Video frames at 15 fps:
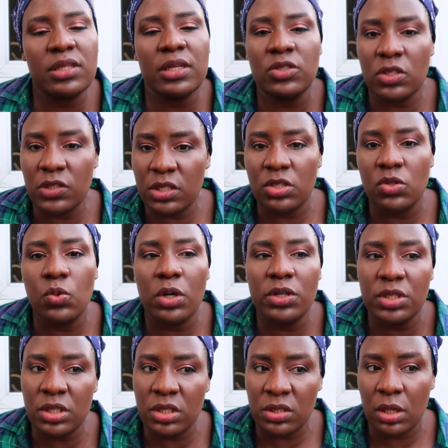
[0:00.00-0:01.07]
Let's just say the
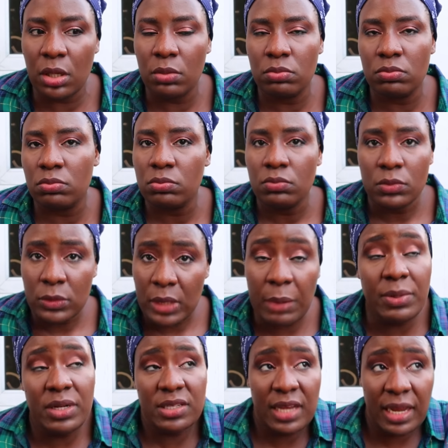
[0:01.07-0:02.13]
worry is, um,
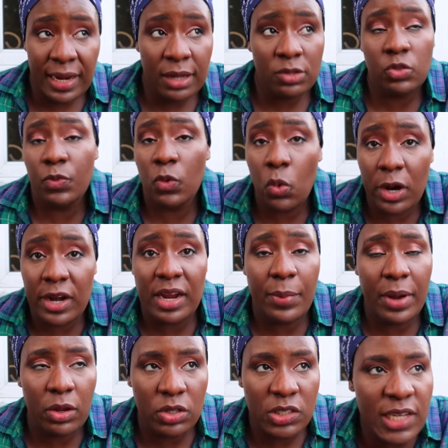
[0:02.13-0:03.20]
I mean, it's allowed to be worried
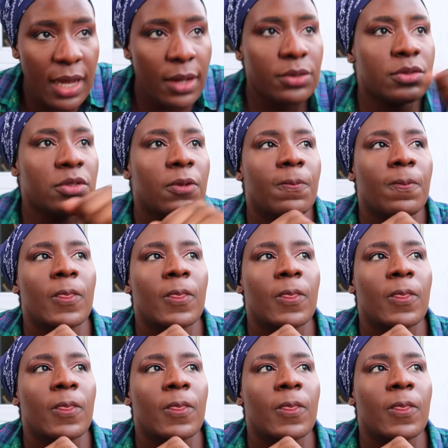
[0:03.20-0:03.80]
about your child.